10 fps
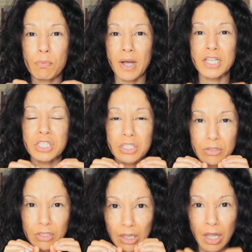mind's
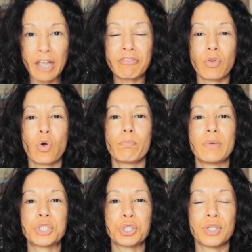lifelong
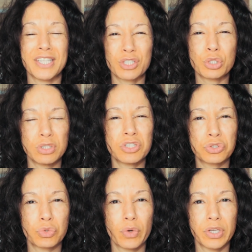mission is to
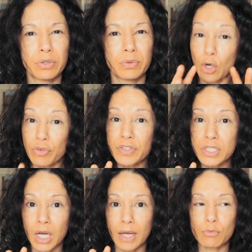destroy you.
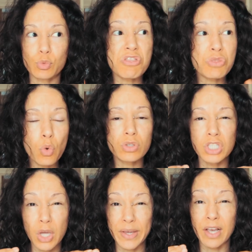oftentimes when thoughts
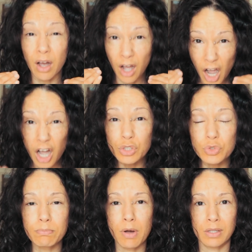are going 100 miles
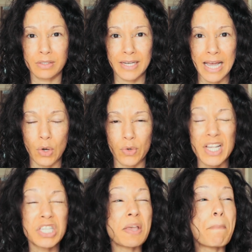an
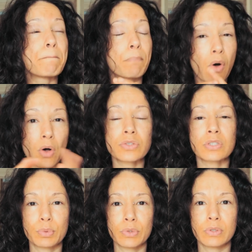hour, it's
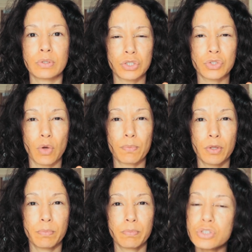impossible to stop
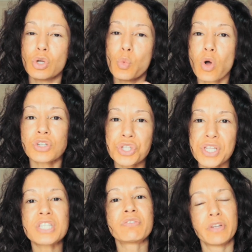them. So watch
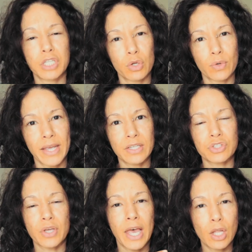this video
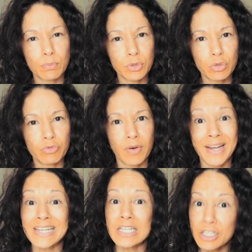next to help you
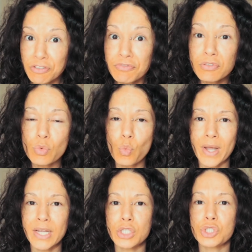find different
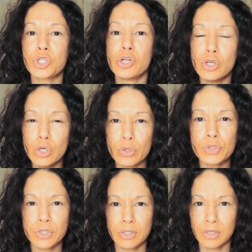ways to
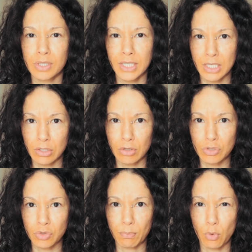loosen the
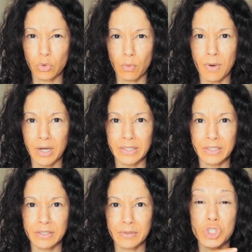ego's grip on your mind,
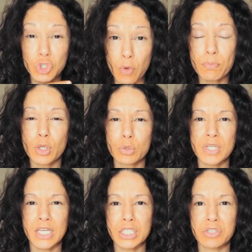to stop those
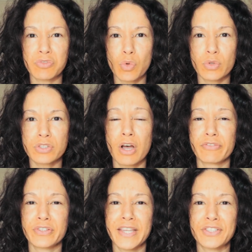negative thoughts
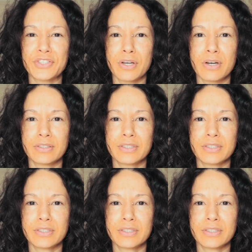after they start.